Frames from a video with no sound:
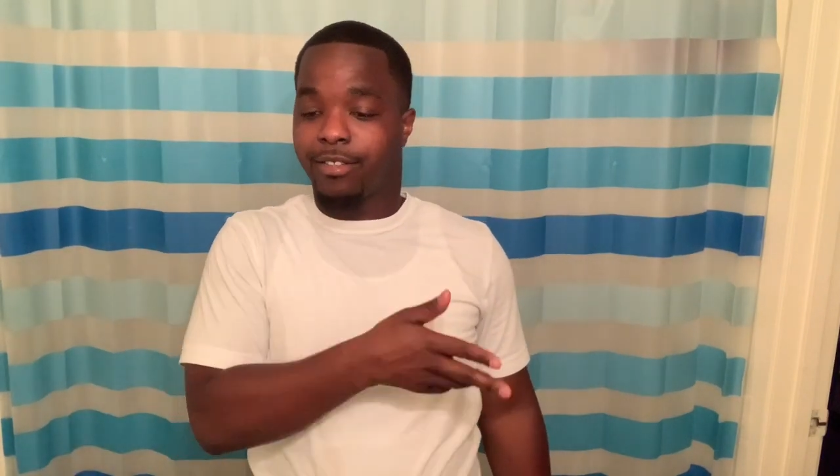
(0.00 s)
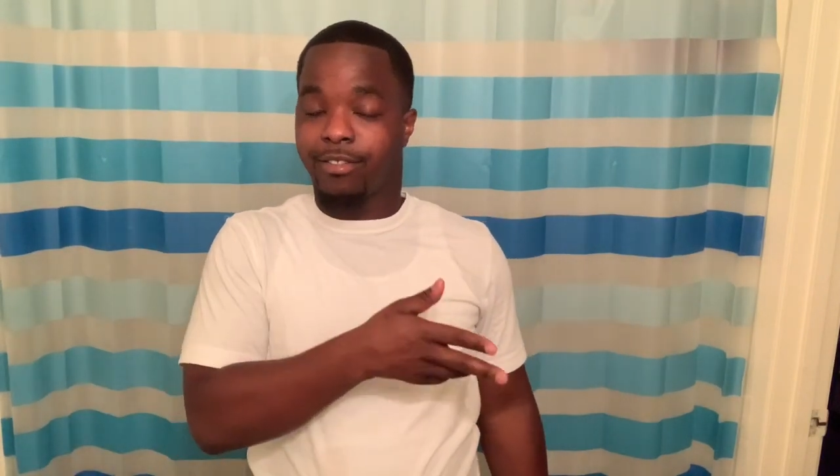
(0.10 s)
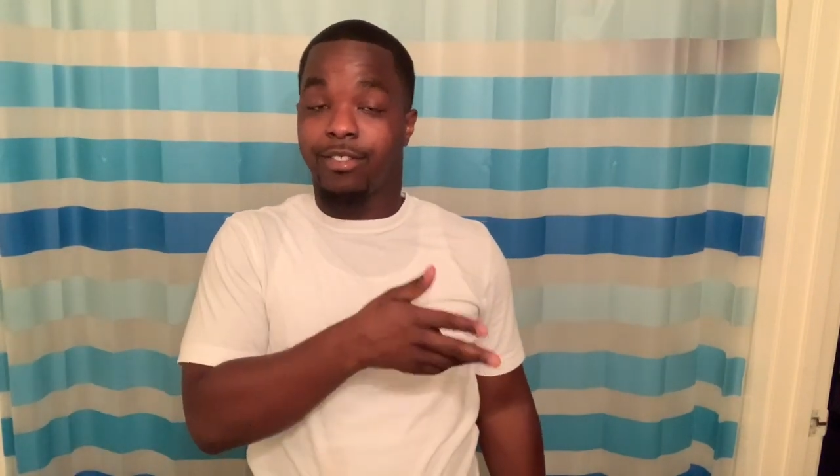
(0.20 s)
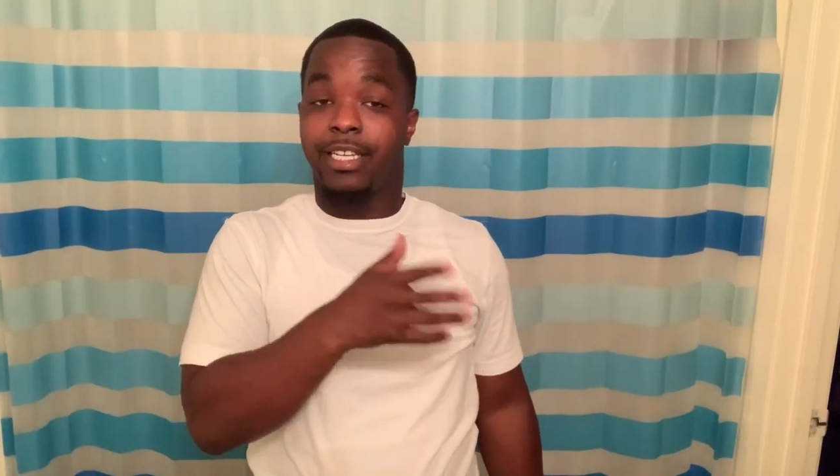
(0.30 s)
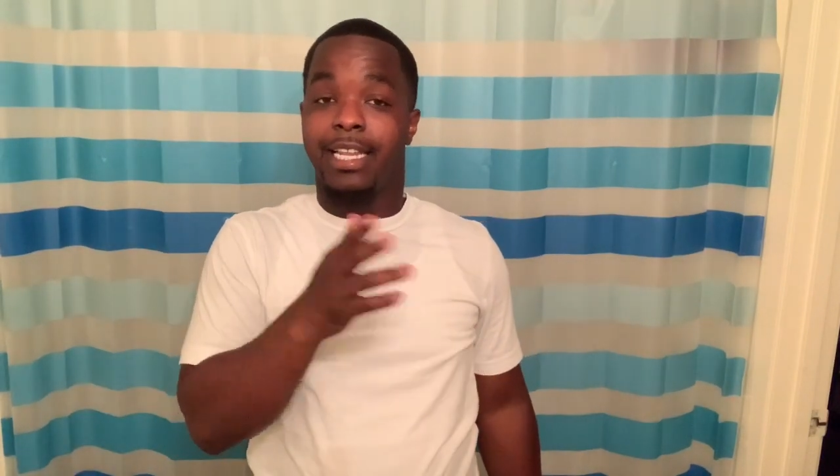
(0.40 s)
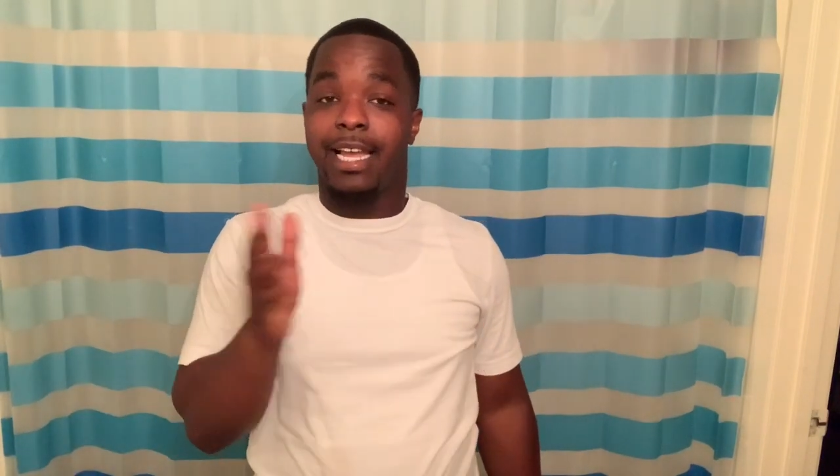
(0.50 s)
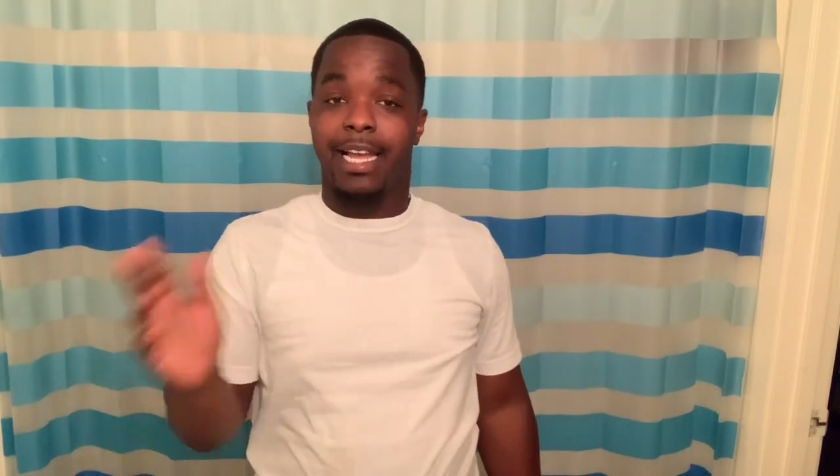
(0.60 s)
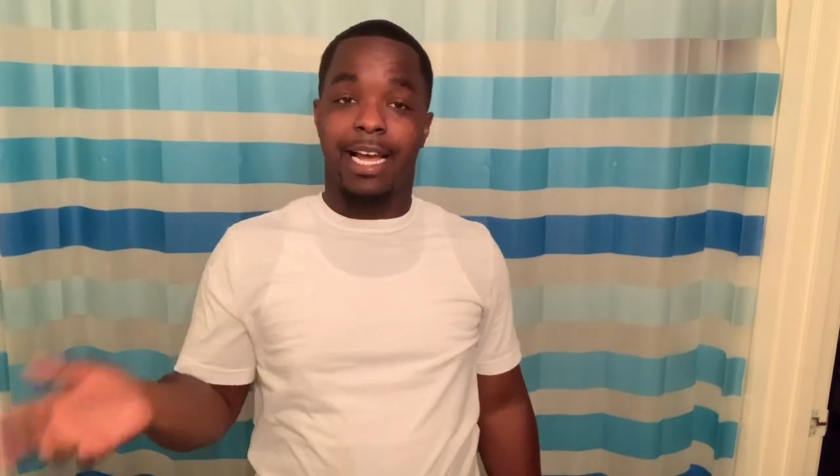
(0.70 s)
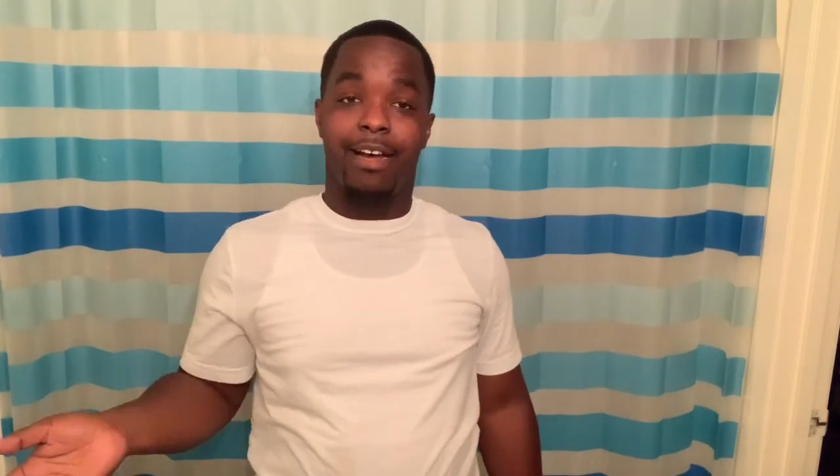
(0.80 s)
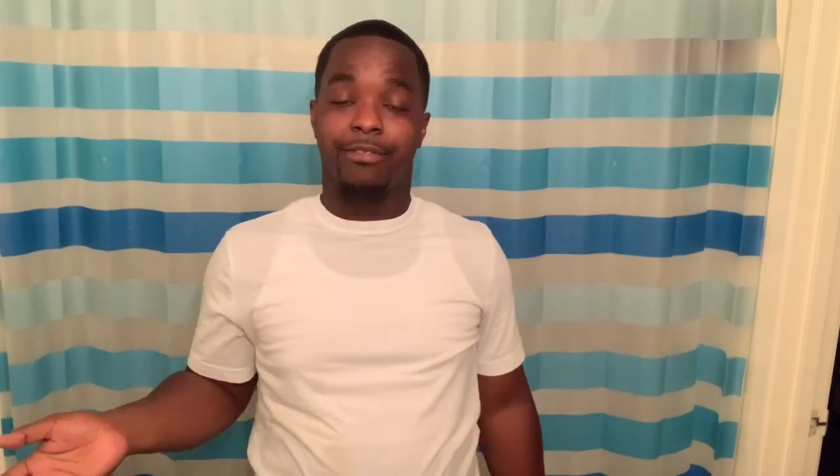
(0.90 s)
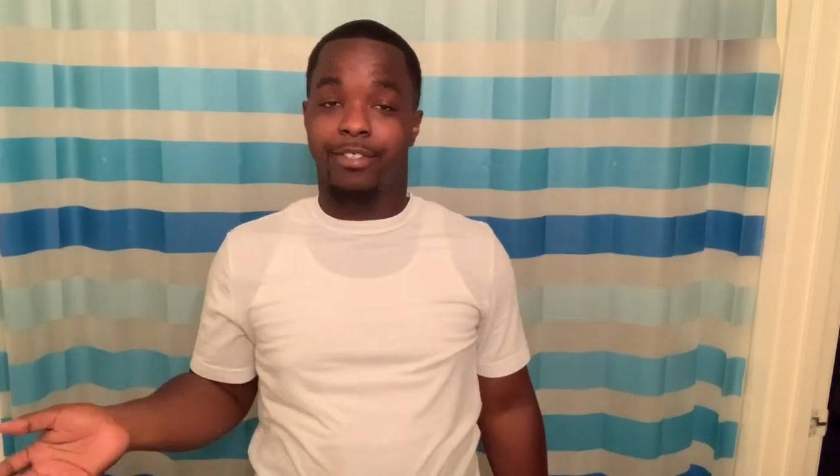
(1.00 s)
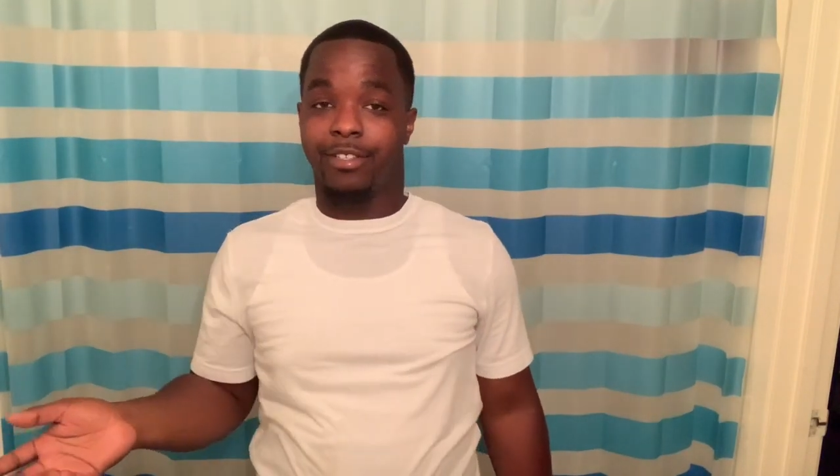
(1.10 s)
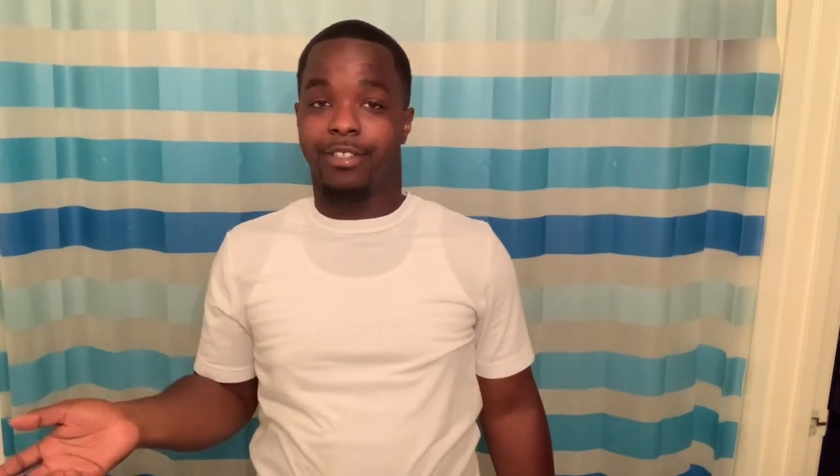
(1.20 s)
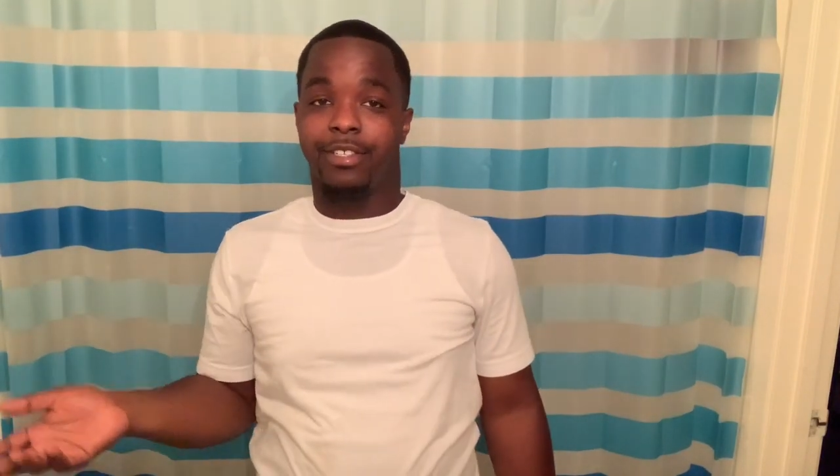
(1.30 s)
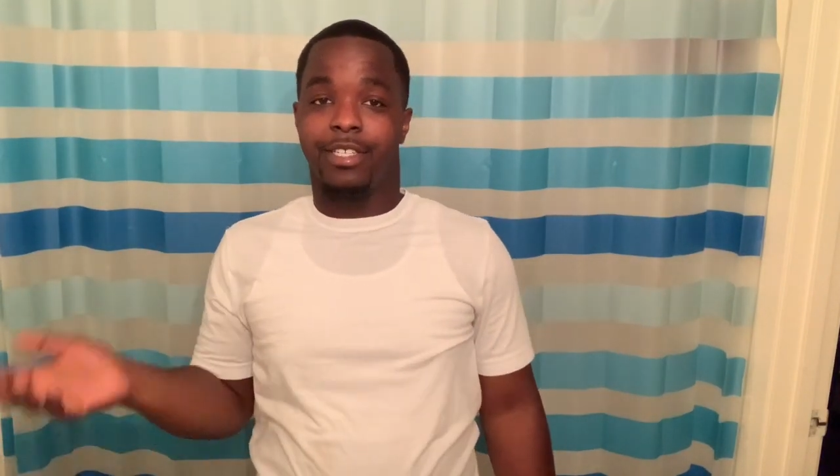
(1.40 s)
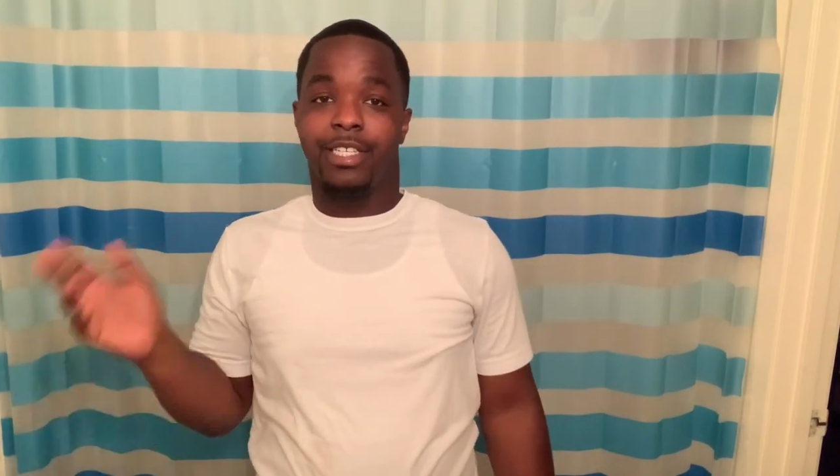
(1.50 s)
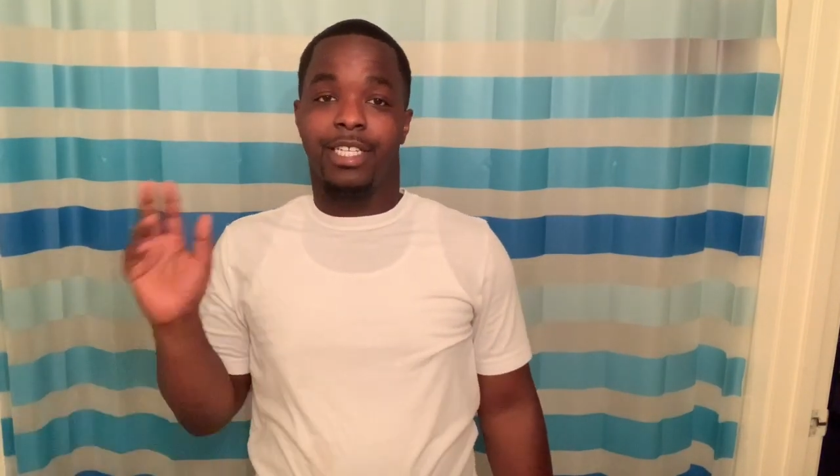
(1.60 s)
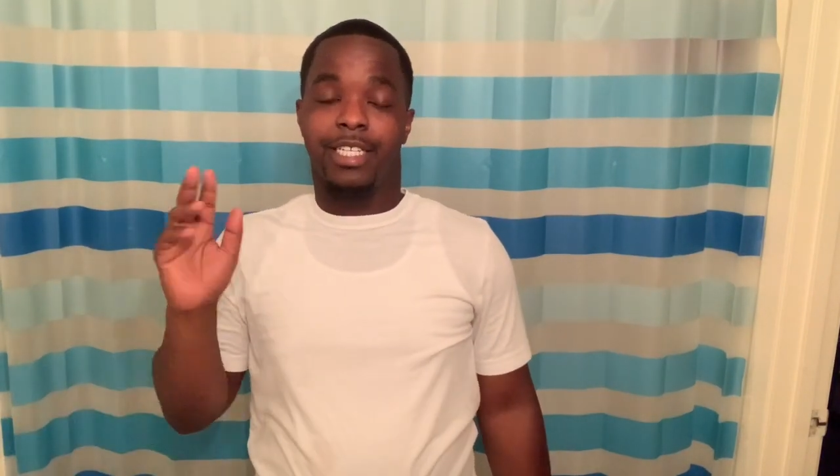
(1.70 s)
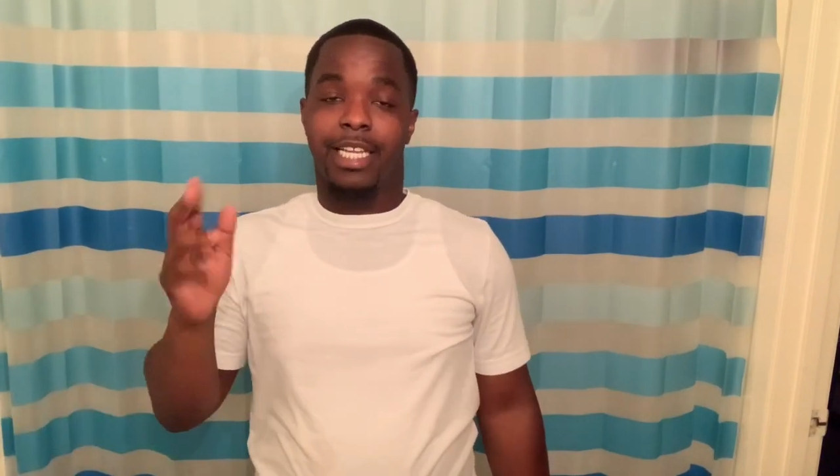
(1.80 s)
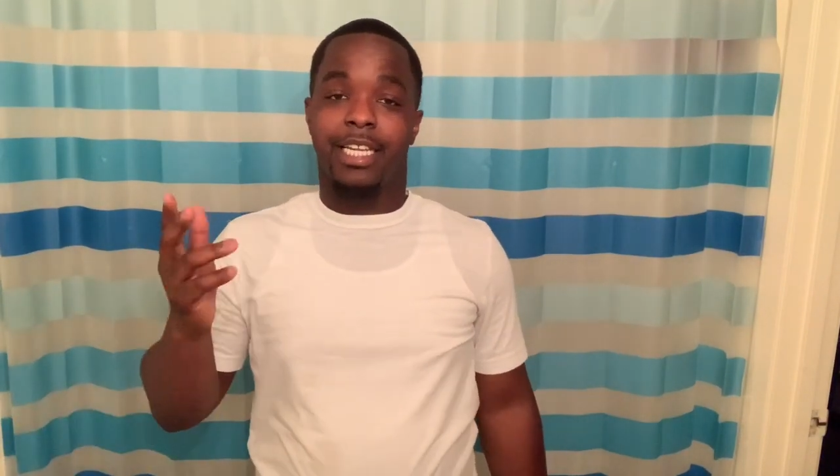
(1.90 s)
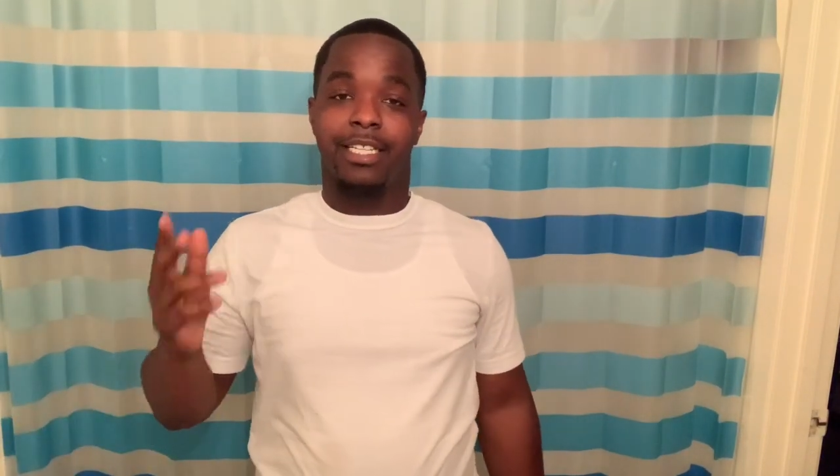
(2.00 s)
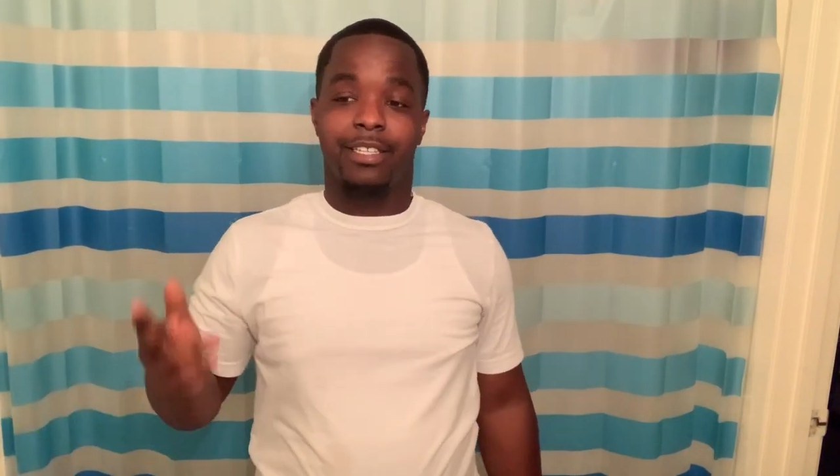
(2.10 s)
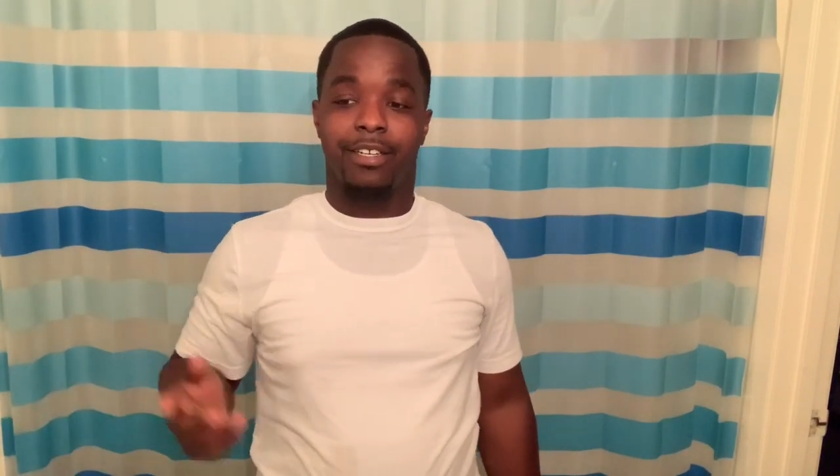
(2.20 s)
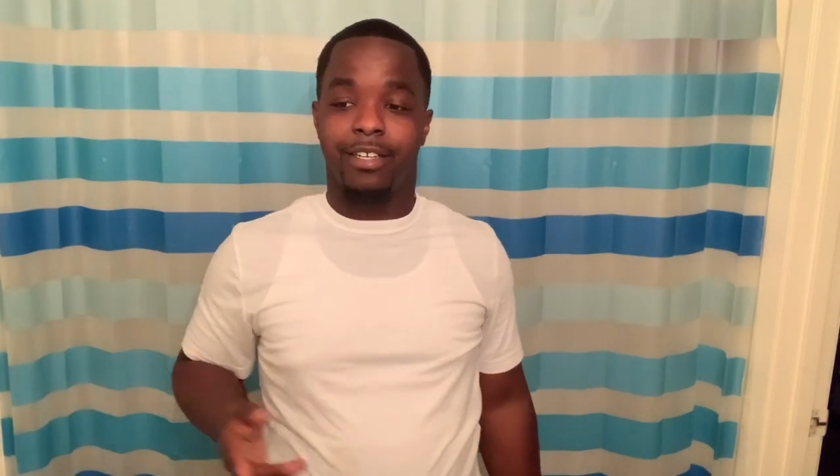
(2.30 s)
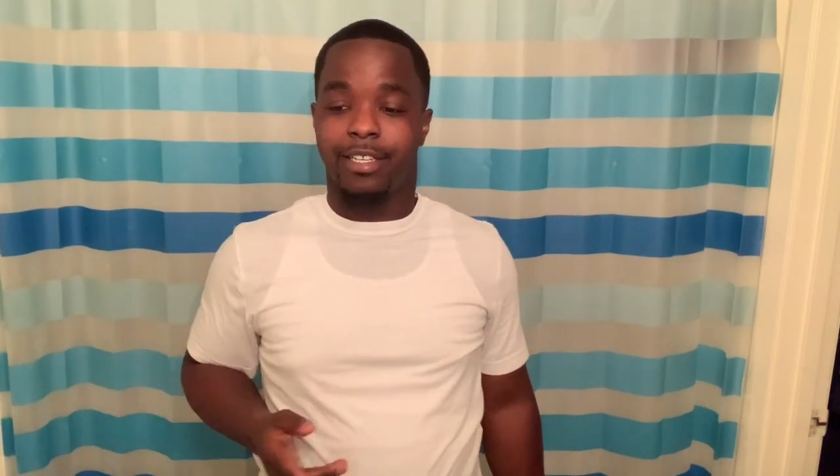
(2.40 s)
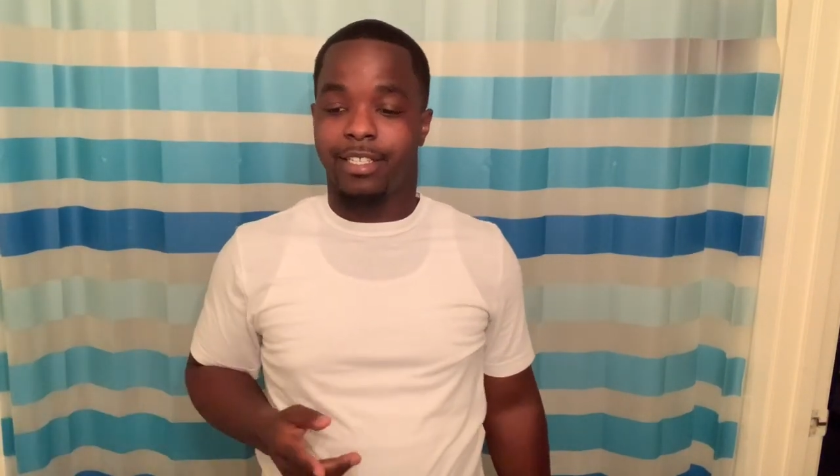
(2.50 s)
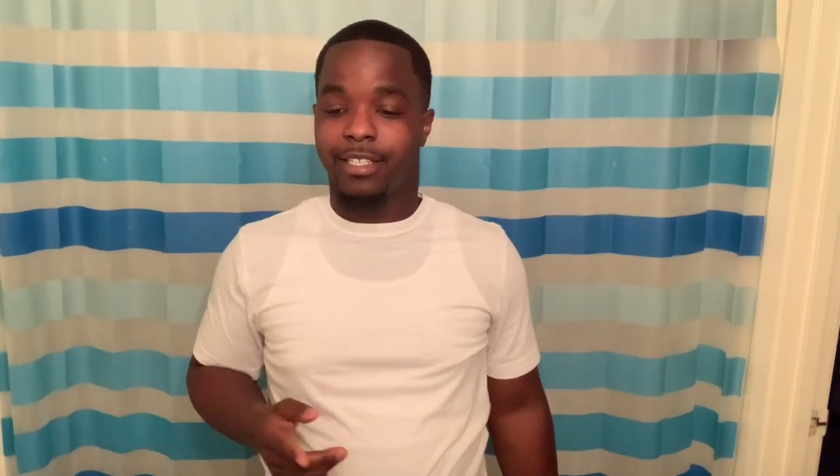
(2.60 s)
the day after they get the cut,